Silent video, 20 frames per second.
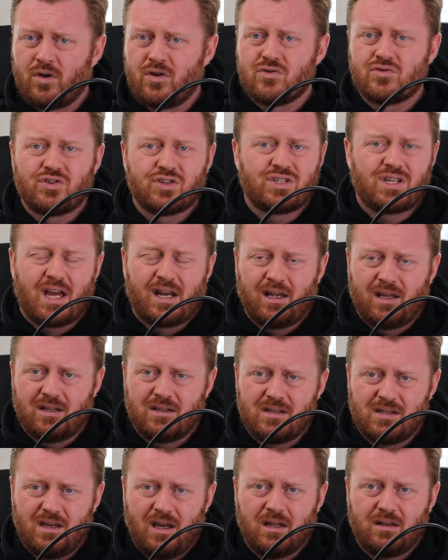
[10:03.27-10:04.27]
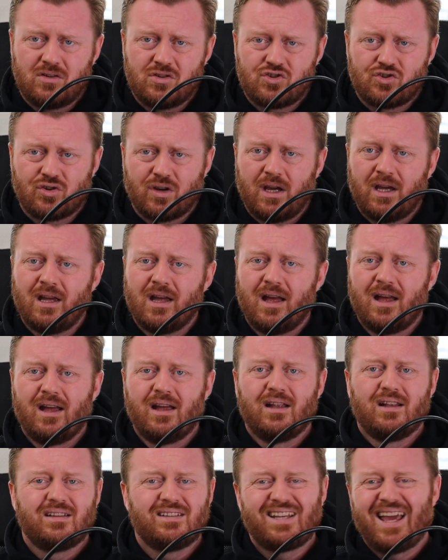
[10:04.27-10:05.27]
or you're just getting into the industry,
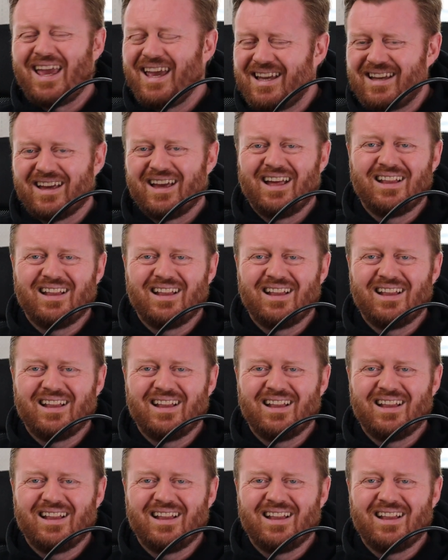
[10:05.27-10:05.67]
take